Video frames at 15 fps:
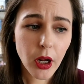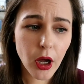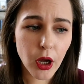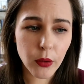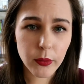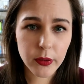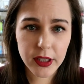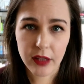
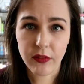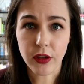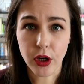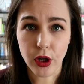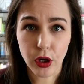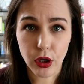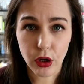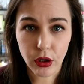I was given
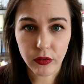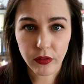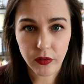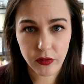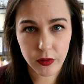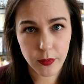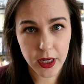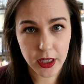a lot of
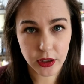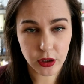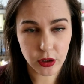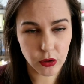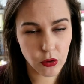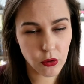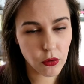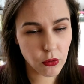information,